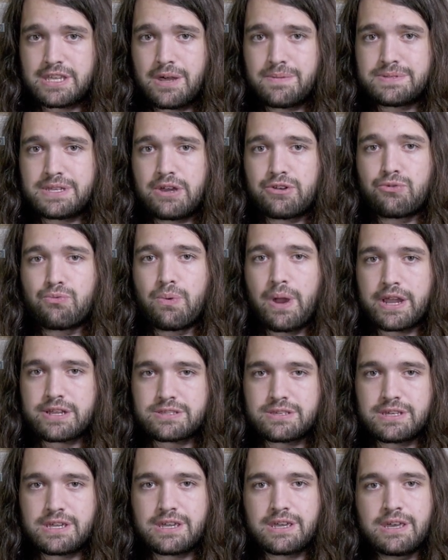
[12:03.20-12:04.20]
to help us out
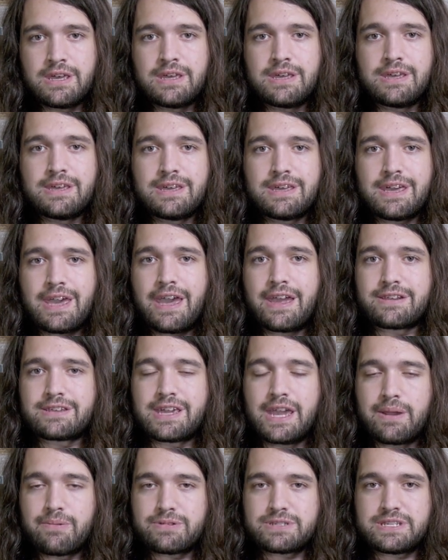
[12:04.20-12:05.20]
directly, and
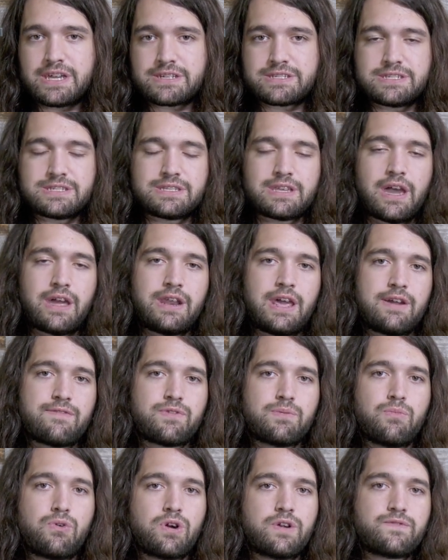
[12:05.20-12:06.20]
gamersnexus.net
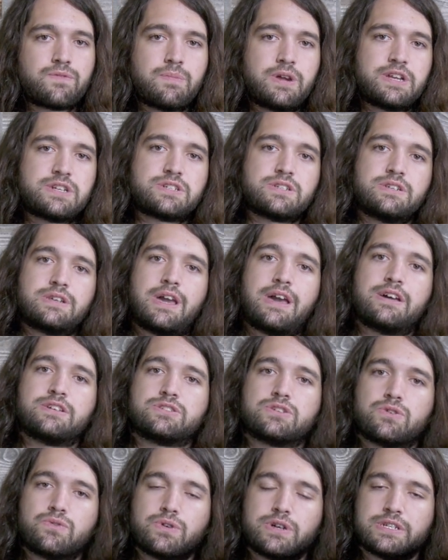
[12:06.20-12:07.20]
for more information.
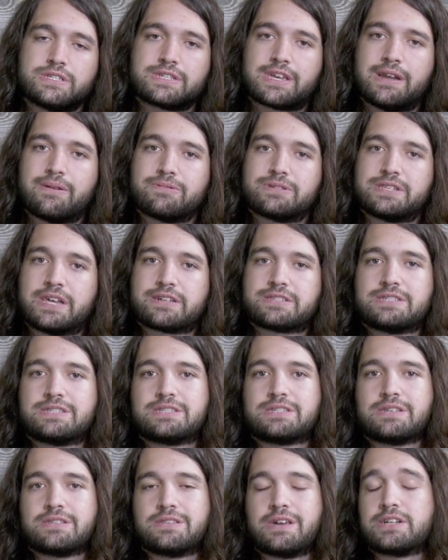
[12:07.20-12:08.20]
As always,
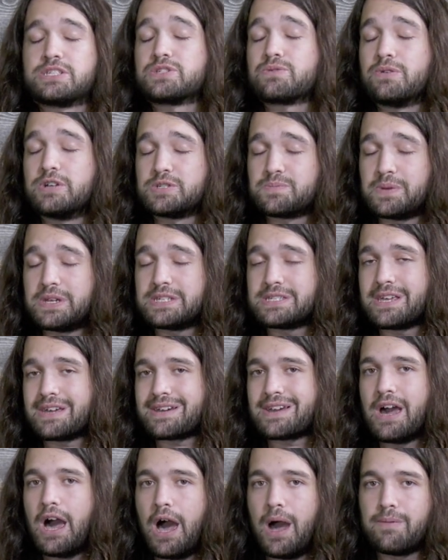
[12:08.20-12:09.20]

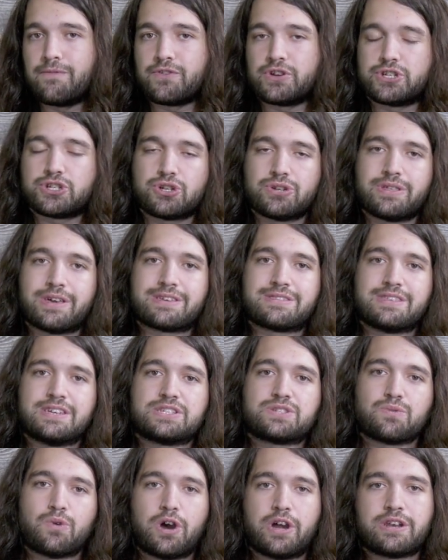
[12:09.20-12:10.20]
gamersnexus.squarespace.com for a shirt like
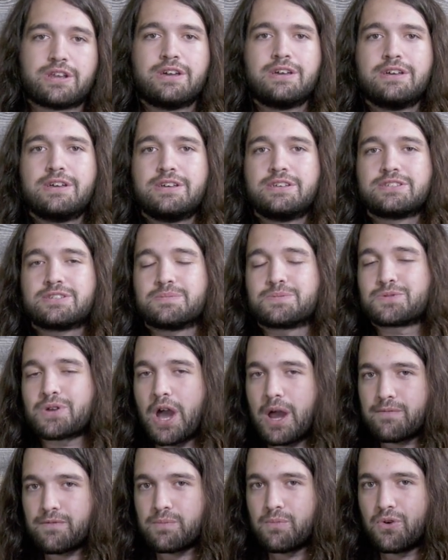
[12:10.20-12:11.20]
this one.
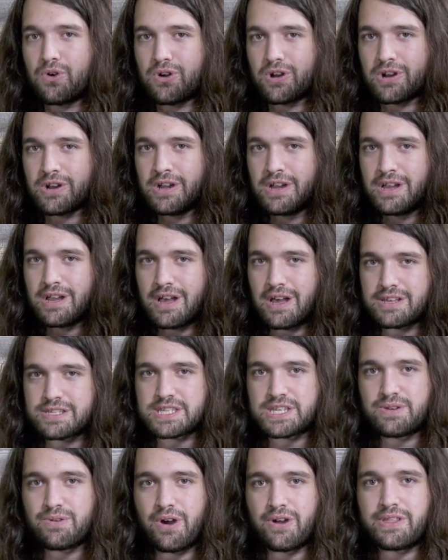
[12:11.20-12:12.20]
Subscribe for more. I'll
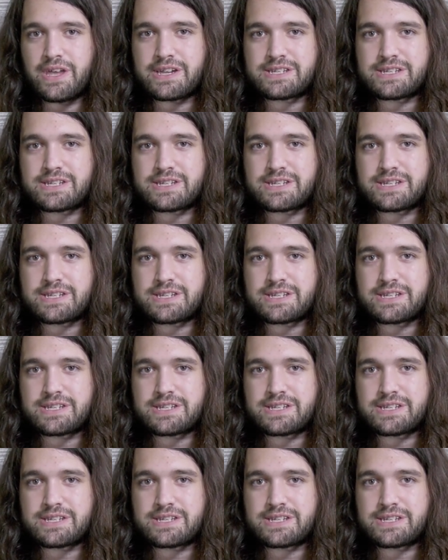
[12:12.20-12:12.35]
see you all